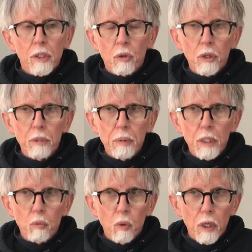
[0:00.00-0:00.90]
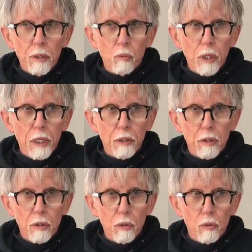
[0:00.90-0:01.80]
is going to be one where
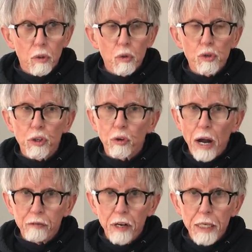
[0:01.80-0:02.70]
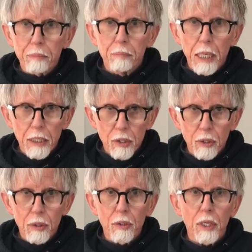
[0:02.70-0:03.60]
you use your graphite
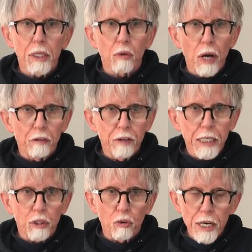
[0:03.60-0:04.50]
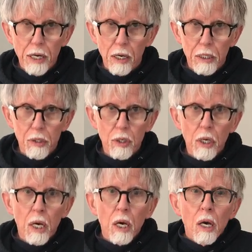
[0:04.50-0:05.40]
pencils and graphite crayons
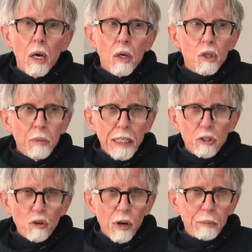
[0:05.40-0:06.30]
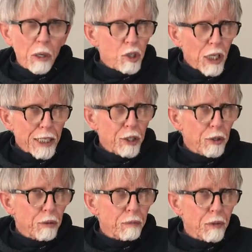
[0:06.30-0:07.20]
to make a drawing much like
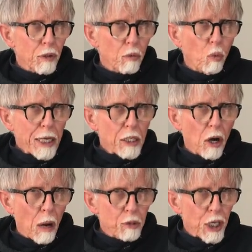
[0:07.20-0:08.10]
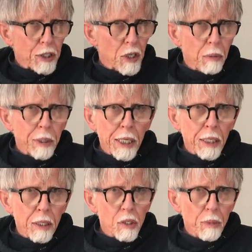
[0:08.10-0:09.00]
your white objects at the
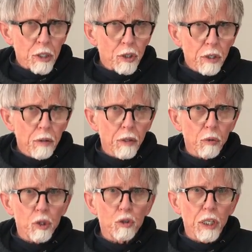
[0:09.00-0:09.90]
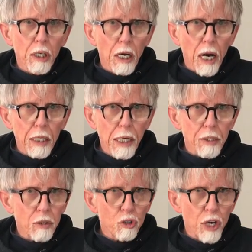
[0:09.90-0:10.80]
beginning of the semester. In other words, you did
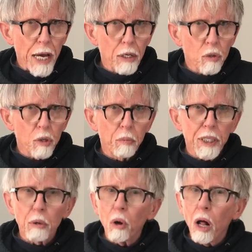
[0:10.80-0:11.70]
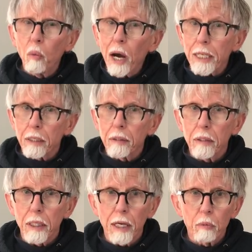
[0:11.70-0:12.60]
highlights and shadows, but they were all white.
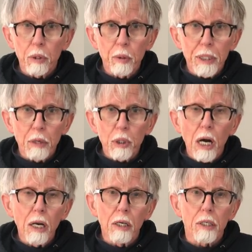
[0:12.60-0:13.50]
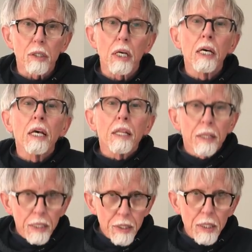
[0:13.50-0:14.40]
They were colorless.
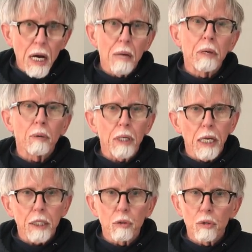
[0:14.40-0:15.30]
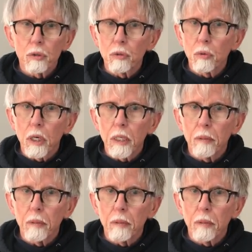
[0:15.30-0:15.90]
This time I would like you to